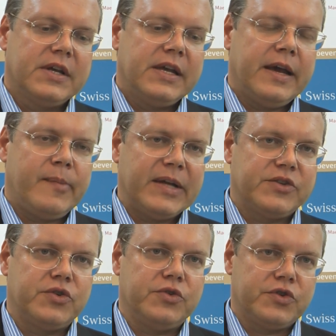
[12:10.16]
About, yeah,
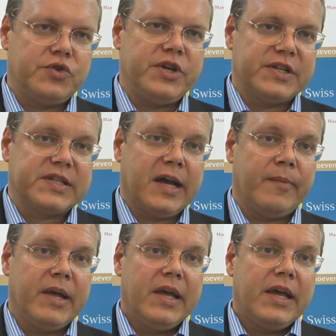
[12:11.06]
about two two years
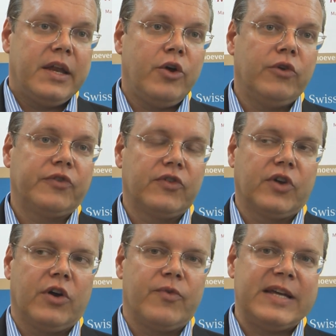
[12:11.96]
time. It also has
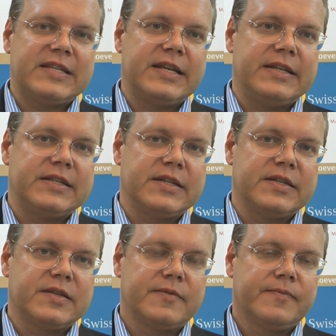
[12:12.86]
got
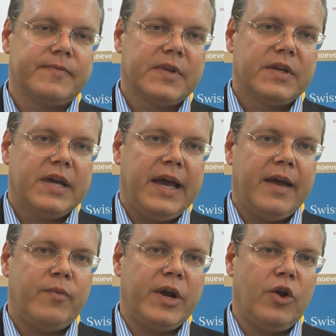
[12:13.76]
residences,
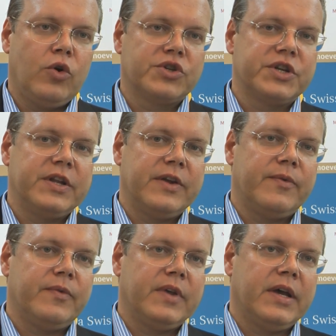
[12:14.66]
and we're launching the
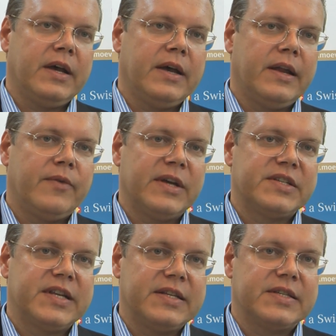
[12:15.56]
uh,
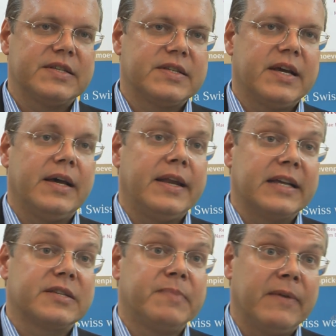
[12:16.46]
residences uh,
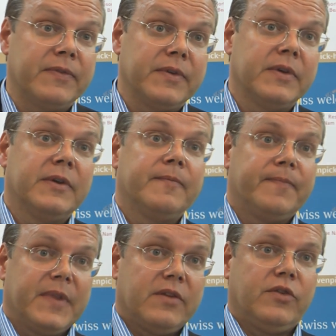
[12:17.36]
next month.
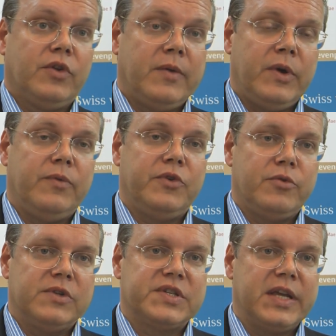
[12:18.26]
So they will
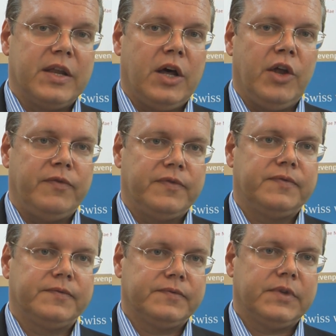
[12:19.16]
you will see a lot of
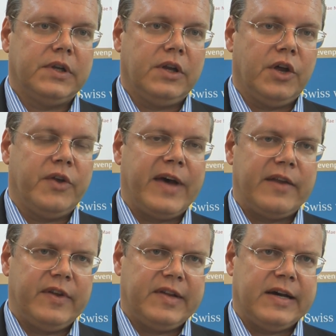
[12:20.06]
a lot of
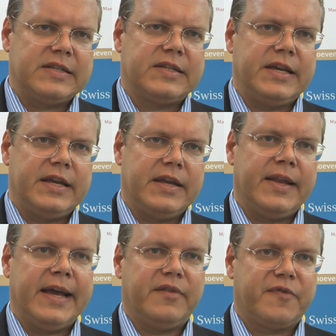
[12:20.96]
advertising. And
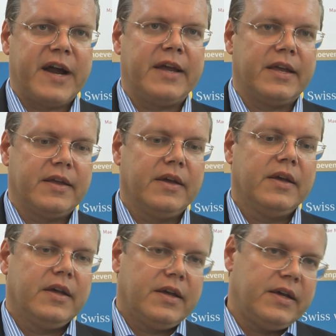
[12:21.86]
Knight Frank
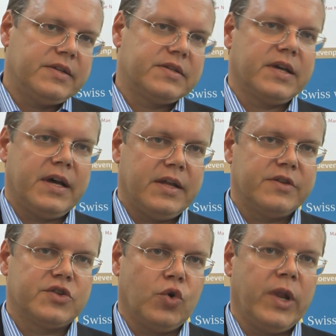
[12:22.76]
is uh,
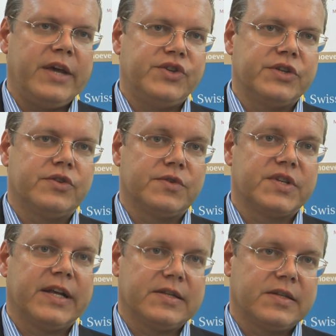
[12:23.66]
the sole agent who
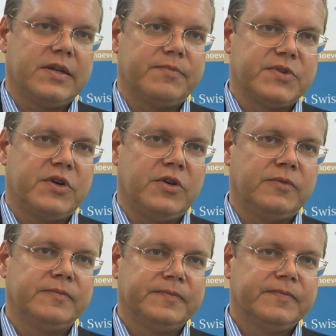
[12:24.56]
sells the so